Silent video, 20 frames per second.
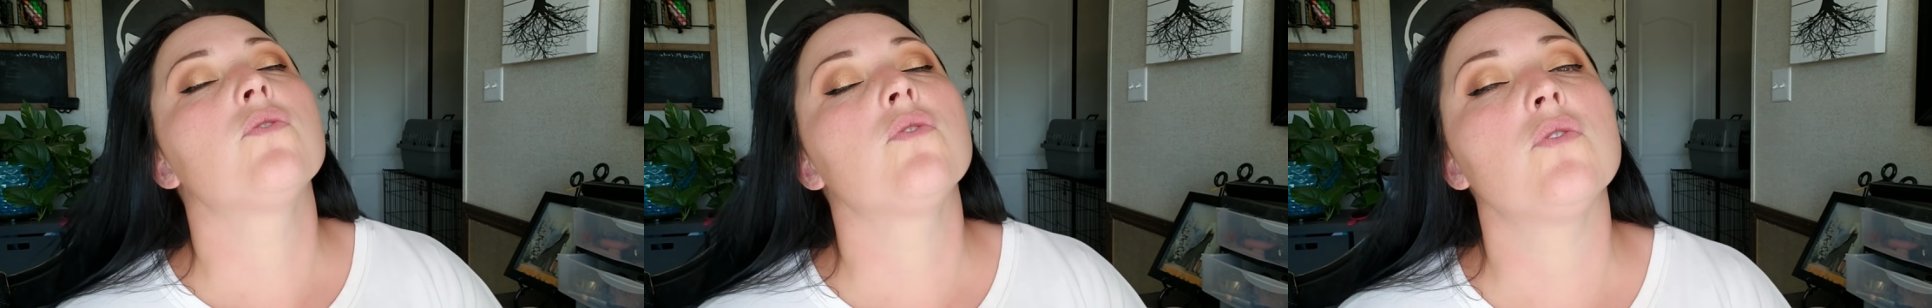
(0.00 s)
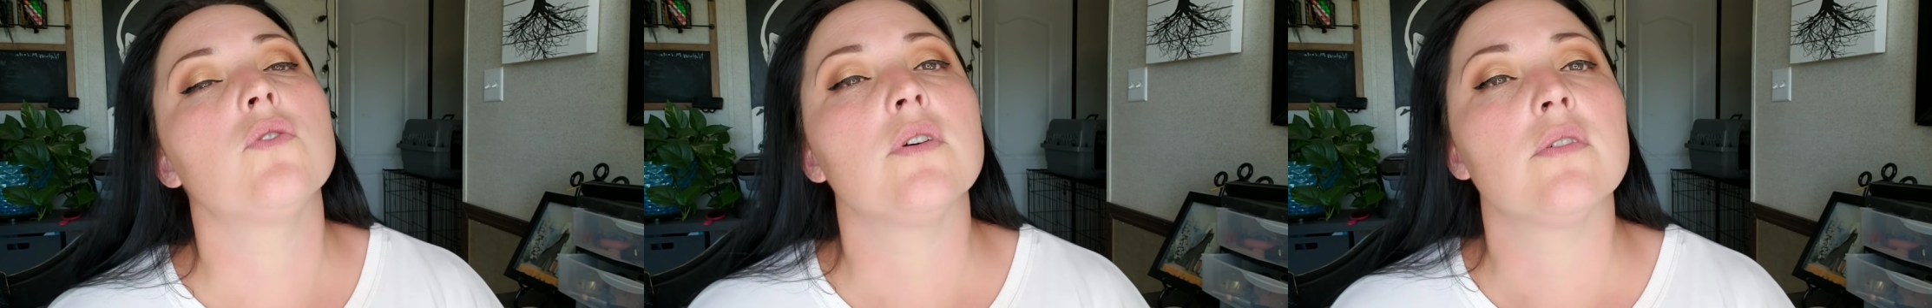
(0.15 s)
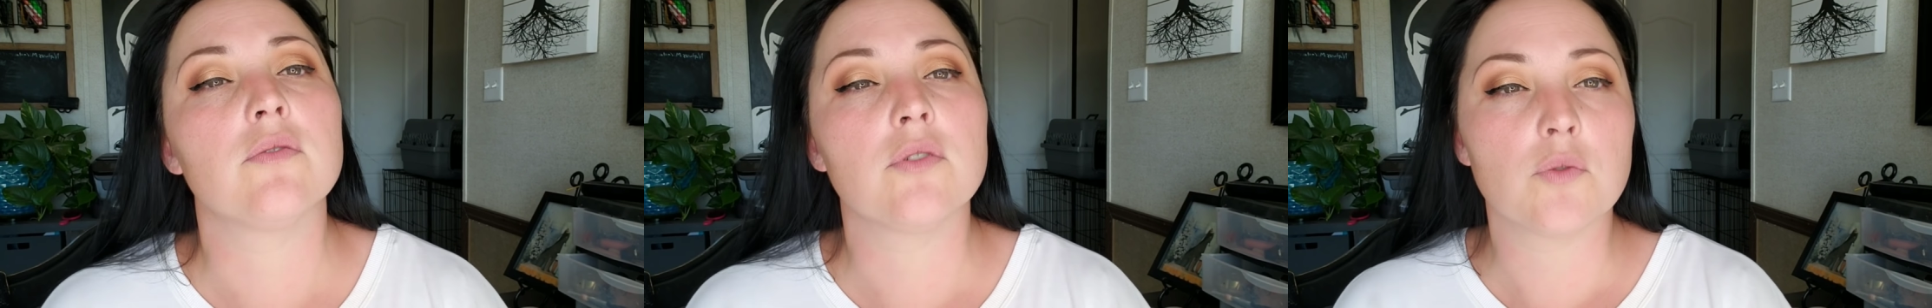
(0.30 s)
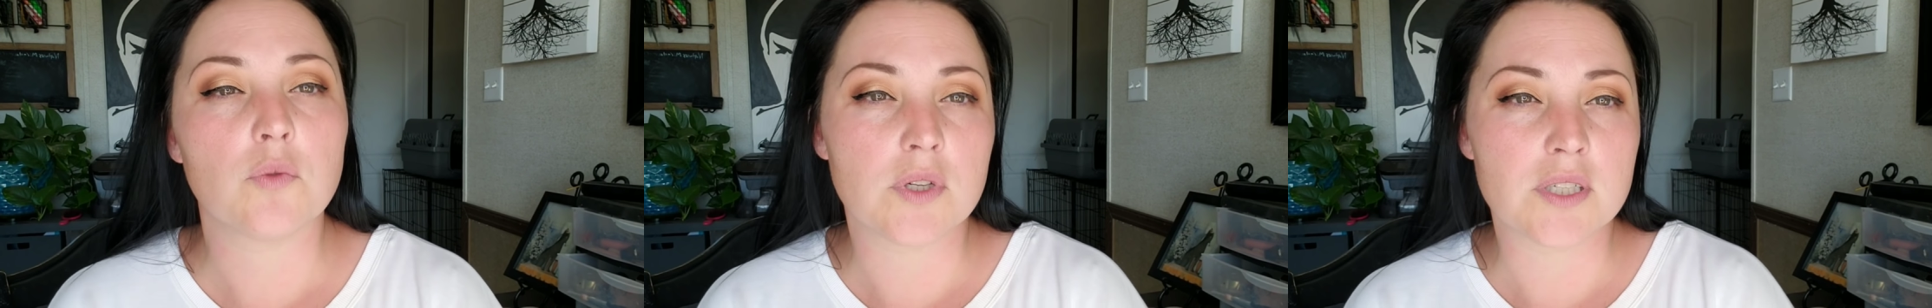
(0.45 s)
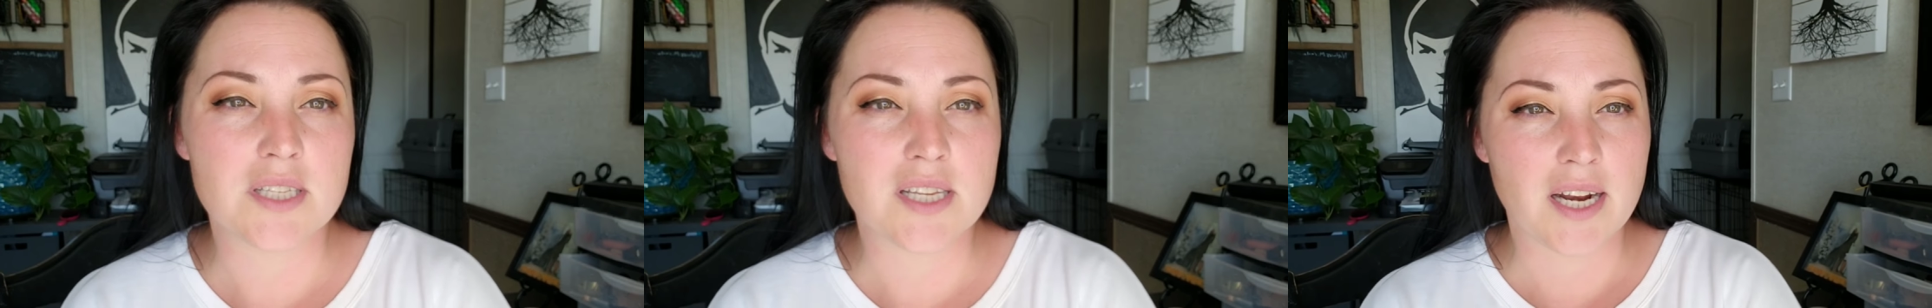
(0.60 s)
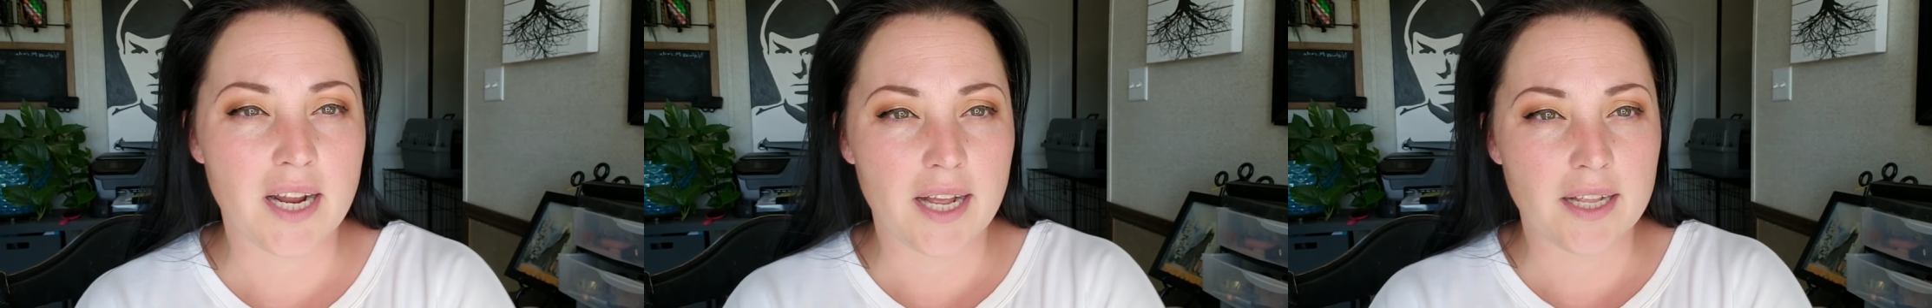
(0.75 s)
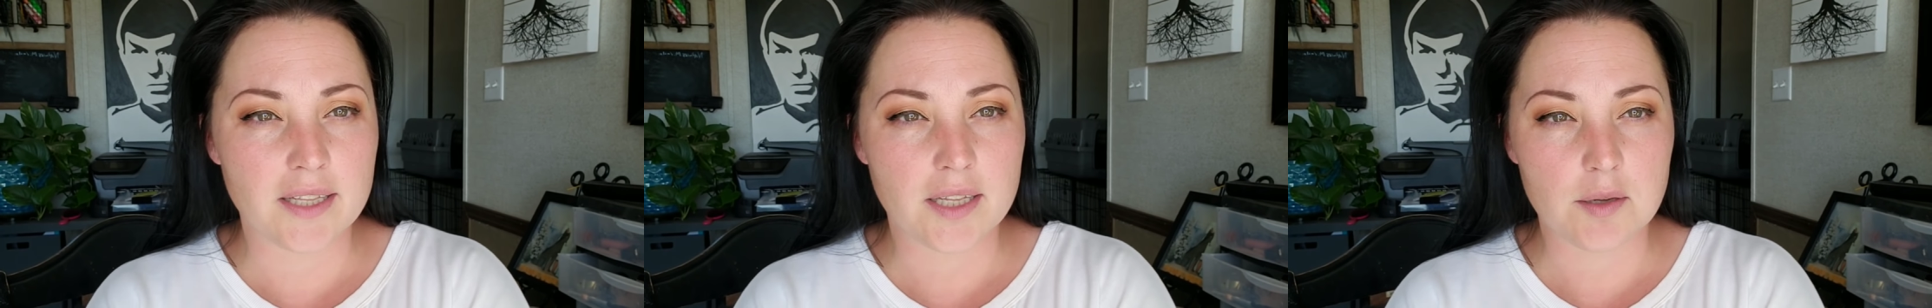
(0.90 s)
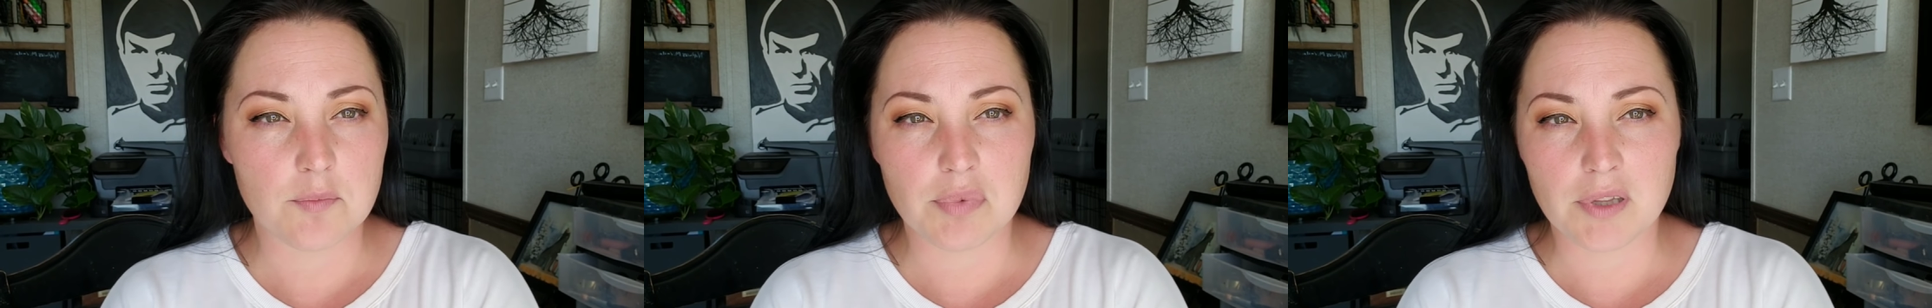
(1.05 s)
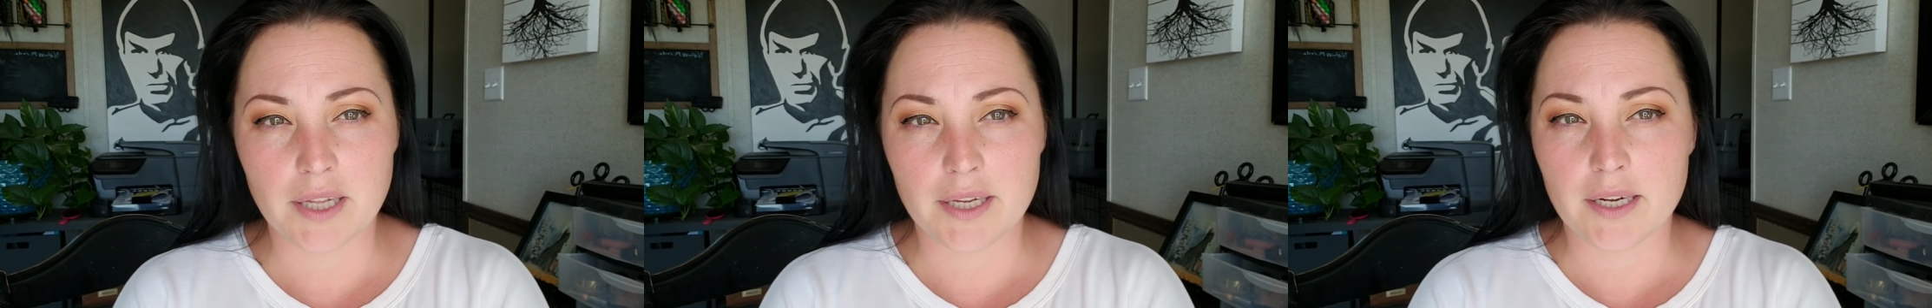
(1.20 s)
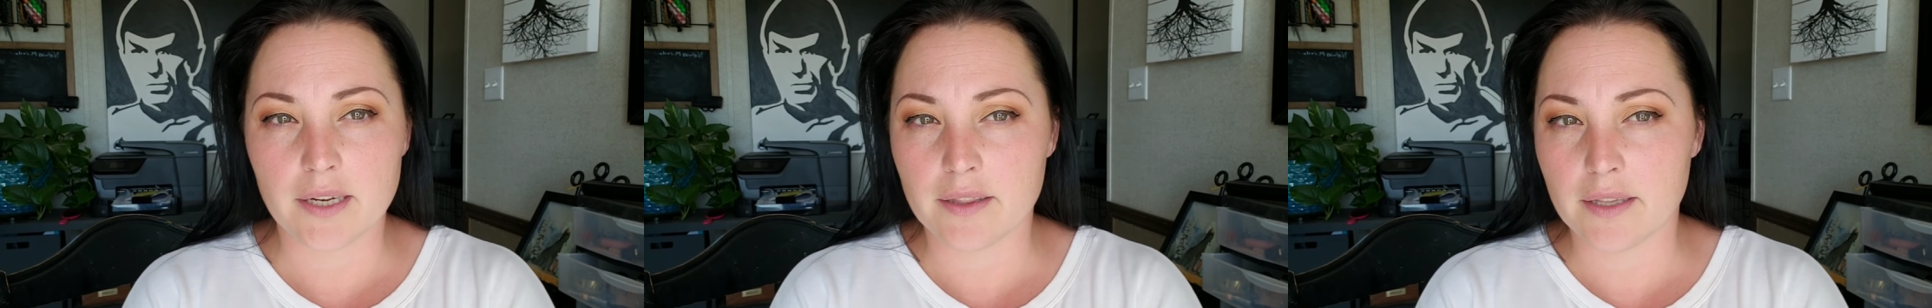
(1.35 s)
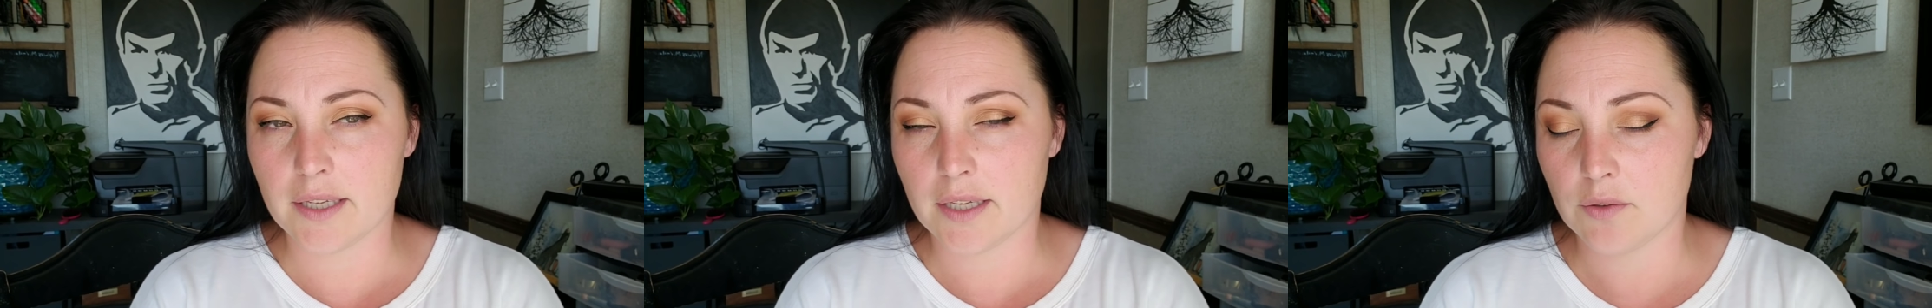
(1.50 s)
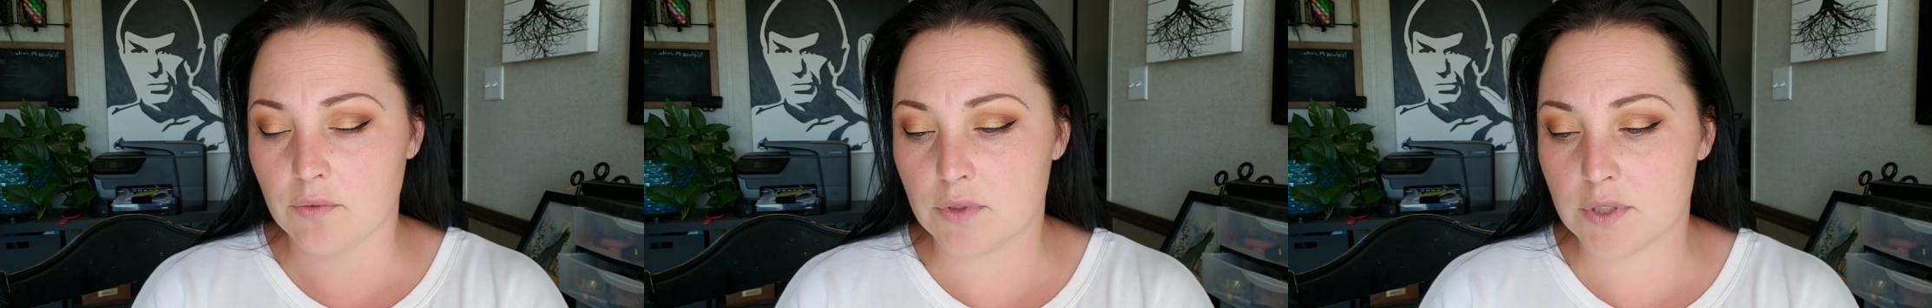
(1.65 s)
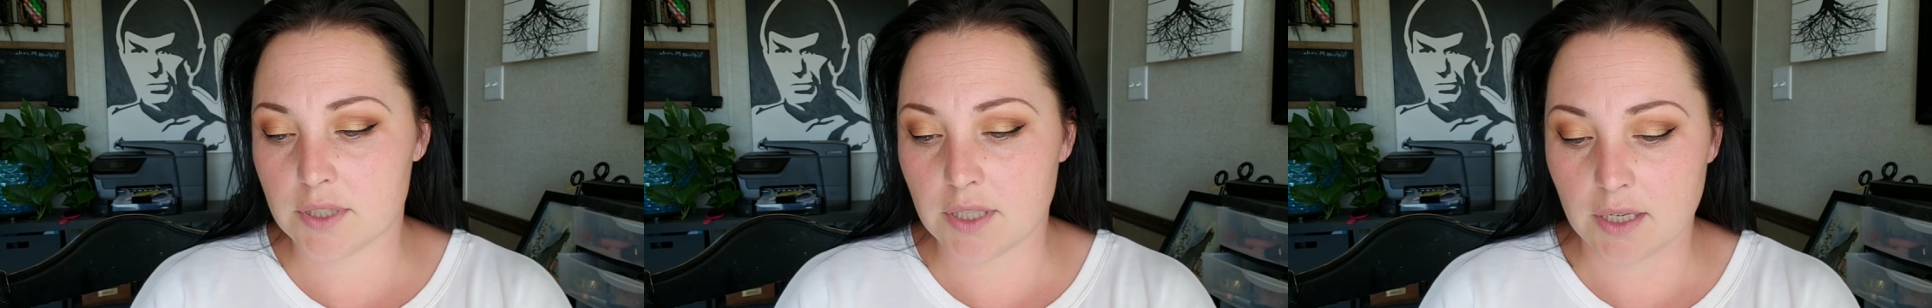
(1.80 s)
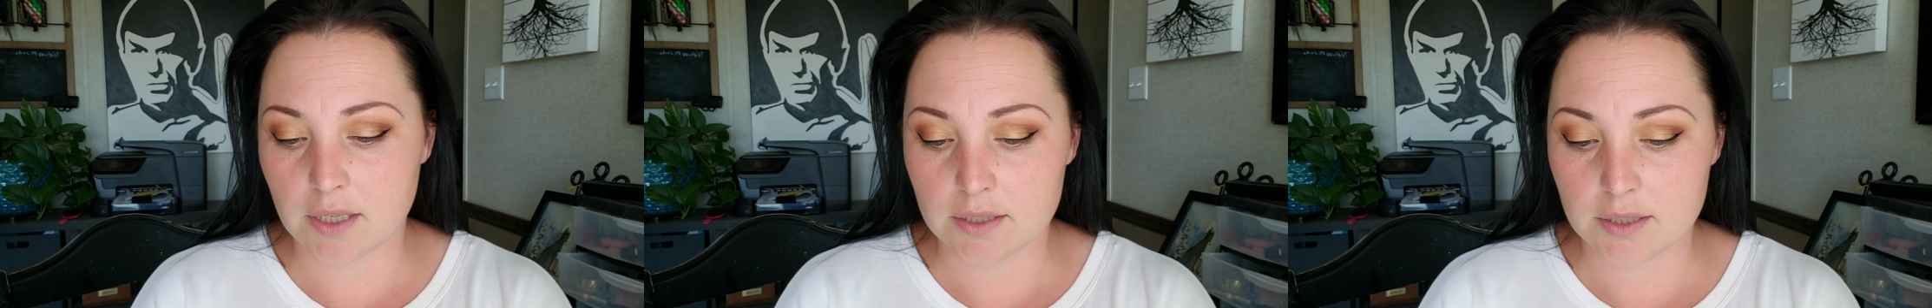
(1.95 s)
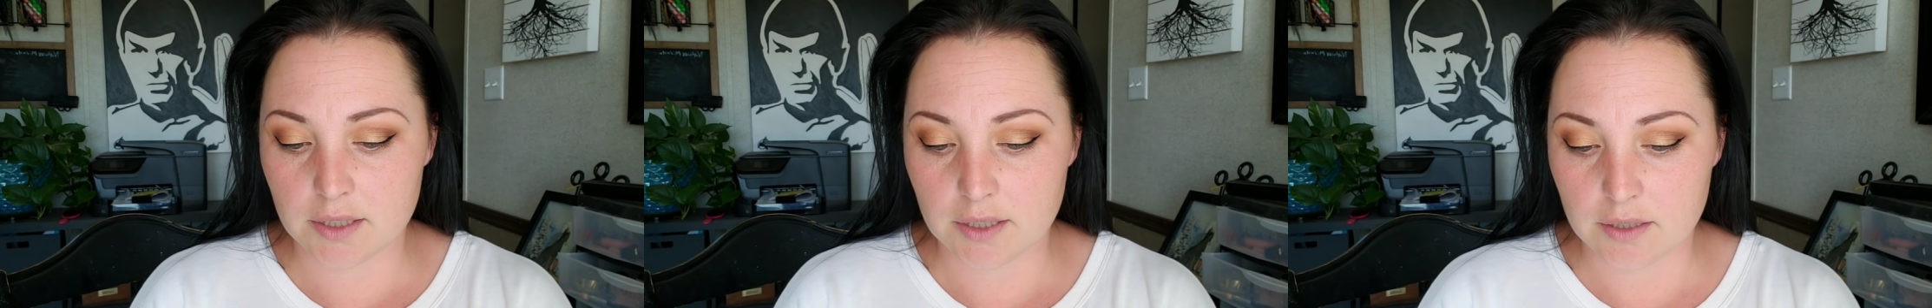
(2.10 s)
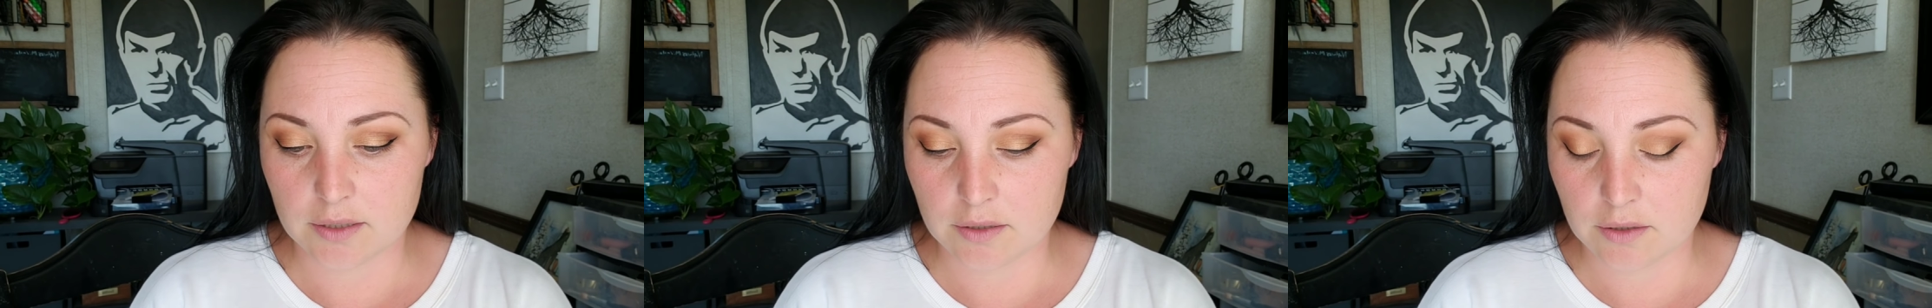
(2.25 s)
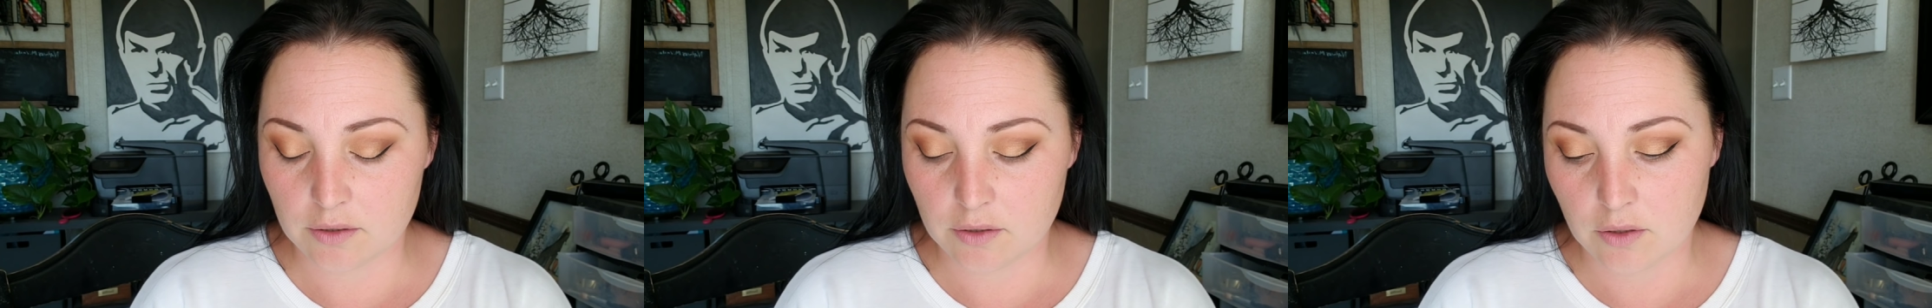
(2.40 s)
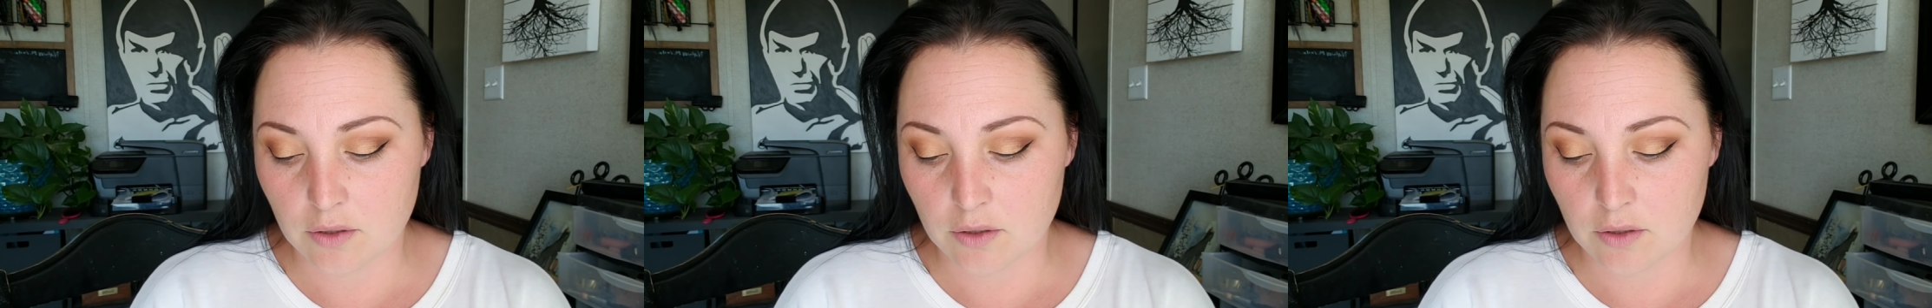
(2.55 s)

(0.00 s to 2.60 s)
whoever it was that had that plate. I think it was Tati.